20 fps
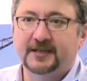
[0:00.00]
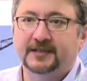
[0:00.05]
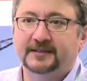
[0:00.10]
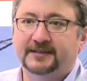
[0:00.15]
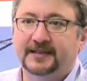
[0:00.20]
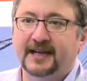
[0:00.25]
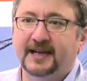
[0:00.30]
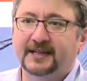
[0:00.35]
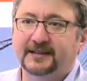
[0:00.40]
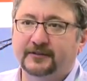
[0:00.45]

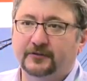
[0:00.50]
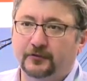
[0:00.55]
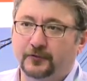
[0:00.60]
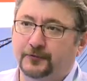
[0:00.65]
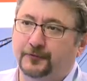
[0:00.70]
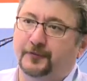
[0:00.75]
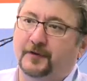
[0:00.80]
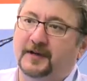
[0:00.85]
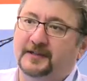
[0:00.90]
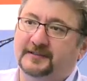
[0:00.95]
Then you
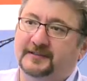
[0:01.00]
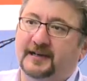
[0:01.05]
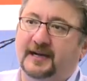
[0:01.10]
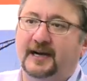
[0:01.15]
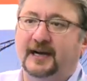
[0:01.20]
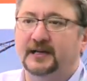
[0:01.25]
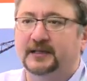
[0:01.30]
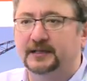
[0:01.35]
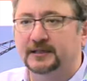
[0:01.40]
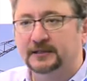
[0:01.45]
find the
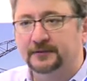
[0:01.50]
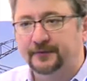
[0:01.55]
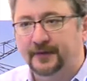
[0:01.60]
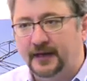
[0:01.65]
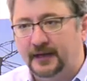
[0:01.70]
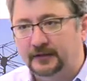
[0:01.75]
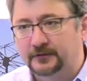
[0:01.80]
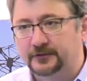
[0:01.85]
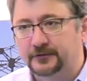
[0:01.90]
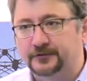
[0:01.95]

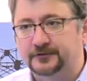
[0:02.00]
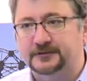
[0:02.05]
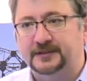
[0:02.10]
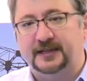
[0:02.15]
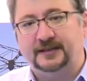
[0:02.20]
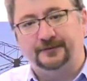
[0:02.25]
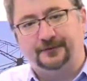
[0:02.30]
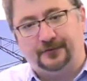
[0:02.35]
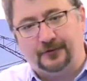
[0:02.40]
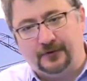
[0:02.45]
eigenvalues,
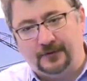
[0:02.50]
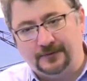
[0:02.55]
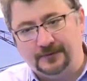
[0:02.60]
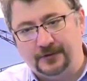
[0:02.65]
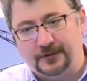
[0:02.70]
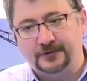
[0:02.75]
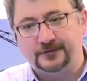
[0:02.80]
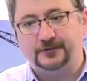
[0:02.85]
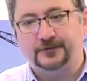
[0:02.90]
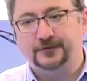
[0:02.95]
and from
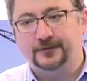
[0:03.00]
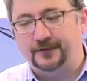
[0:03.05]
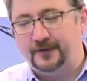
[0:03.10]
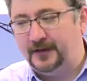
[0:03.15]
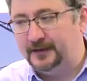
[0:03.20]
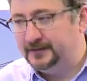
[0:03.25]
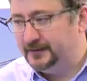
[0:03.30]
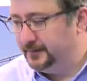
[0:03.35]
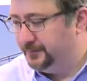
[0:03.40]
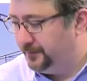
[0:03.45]
those you
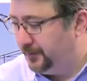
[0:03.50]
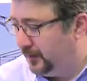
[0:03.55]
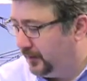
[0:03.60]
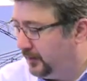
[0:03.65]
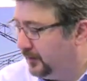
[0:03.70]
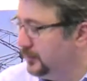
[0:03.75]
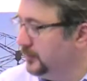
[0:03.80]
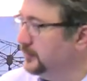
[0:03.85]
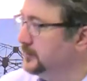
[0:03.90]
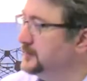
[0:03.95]
find the
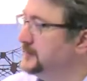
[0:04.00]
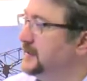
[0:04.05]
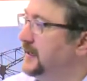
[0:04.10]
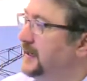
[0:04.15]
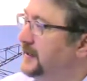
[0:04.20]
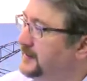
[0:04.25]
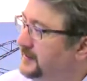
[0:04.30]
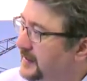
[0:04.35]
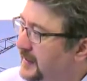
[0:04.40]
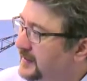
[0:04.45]
poles,
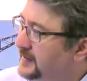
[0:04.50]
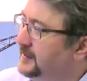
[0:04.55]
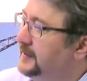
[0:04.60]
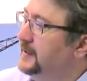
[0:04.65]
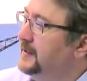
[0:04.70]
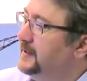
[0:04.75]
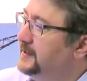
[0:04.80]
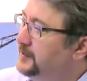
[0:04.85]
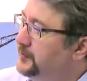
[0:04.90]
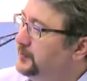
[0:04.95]
and then
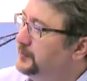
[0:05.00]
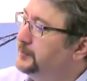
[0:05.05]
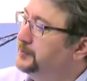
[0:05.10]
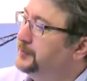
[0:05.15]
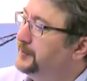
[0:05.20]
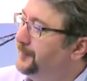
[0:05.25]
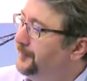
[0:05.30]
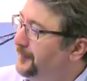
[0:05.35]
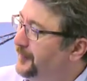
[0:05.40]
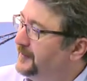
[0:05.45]
you do
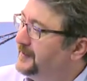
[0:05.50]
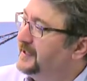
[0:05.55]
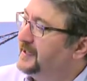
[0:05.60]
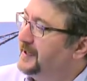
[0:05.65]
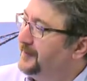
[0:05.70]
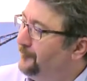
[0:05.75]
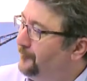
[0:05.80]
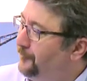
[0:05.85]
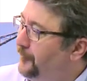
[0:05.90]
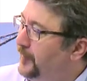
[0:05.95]
the fitting
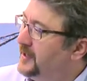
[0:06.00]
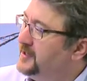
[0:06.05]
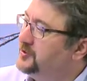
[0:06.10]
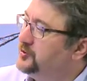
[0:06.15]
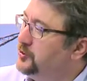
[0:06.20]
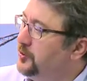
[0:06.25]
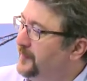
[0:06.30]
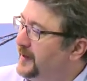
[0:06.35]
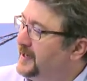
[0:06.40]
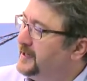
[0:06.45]
in phase
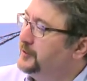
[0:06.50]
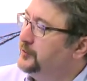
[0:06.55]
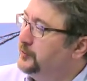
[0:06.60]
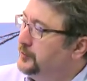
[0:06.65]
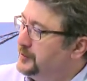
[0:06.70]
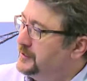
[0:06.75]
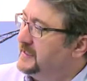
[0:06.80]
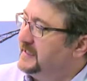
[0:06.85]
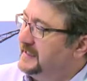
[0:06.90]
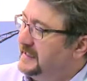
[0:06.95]
domain
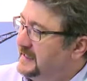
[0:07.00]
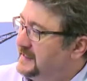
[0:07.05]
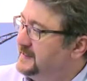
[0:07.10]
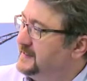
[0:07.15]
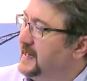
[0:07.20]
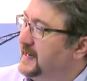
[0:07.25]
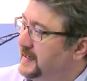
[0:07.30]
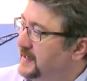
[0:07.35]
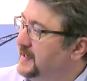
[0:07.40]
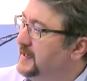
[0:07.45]
using this
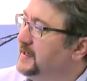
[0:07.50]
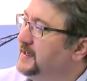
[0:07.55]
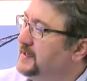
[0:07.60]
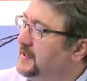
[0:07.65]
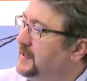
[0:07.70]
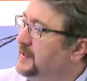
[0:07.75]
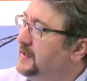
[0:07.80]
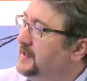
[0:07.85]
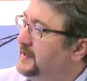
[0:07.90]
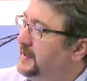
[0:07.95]
technique.
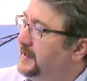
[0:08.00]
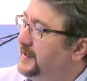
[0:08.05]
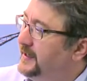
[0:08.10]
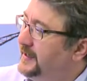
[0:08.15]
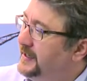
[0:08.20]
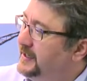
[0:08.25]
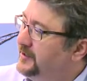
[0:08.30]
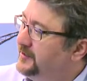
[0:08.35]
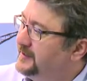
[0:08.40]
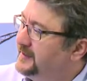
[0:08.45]

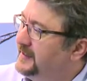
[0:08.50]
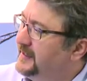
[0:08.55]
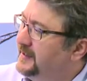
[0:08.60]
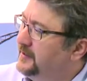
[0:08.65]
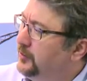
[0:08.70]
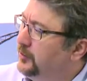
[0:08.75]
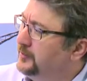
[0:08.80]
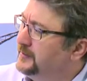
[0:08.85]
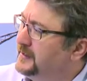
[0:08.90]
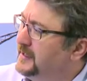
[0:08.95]
Here, the
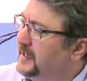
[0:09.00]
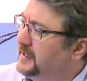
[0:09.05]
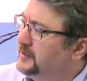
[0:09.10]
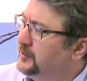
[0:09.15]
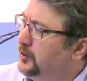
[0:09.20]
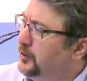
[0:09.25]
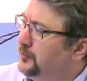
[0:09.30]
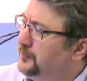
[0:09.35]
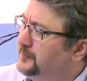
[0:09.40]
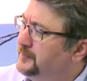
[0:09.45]
only
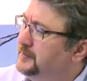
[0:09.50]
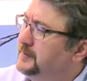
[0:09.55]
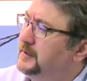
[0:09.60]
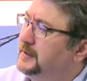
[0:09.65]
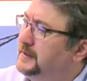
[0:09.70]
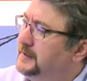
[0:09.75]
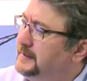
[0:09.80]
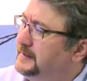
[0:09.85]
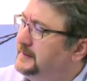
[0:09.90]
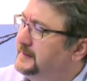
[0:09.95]
unknown,
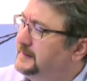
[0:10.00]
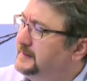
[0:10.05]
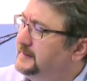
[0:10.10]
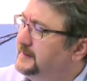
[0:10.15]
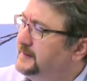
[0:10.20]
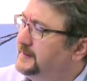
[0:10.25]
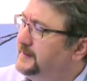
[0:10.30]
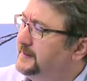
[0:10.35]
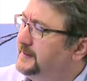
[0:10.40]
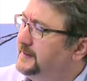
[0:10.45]

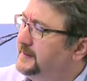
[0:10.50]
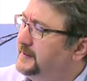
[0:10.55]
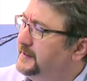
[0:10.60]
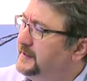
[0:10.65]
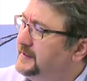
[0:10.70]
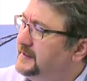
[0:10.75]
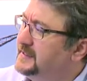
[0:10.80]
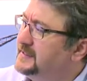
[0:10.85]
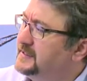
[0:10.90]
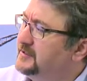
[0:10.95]

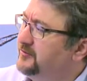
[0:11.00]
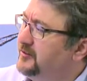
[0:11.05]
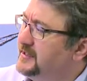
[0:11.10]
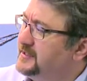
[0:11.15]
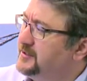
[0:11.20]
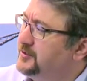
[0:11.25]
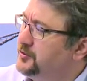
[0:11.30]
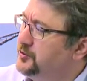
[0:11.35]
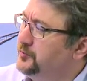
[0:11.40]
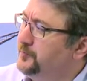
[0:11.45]
it is the
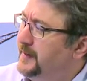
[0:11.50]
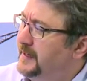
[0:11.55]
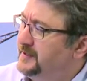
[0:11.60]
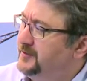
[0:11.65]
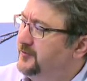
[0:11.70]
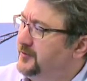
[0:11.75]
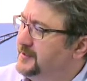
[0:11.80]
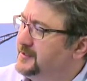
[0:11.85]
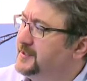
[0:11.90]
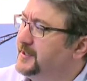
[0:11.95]
residue
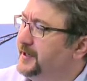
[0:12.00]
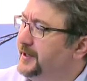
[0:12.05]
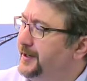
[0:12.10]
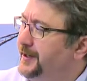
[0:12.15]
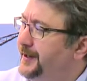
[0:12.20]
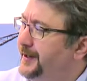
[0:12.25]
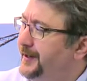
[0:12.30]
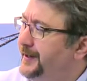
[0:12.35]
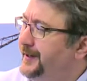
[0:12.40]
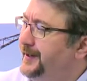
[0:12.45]
matrix here.
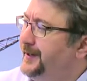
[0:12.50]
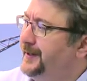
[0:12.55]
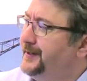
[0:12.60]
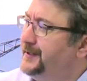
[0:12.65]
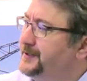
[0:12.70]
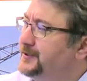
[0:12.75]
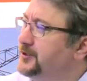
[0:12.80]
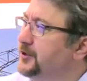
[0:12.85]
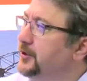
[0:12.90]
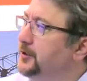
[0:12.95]

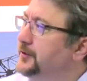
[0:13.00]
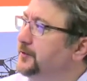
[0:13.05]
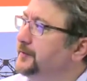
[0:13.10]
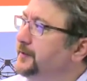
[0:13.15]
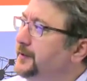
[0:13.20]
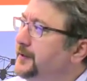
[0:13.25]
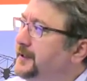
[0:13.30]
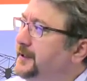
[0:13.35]
So,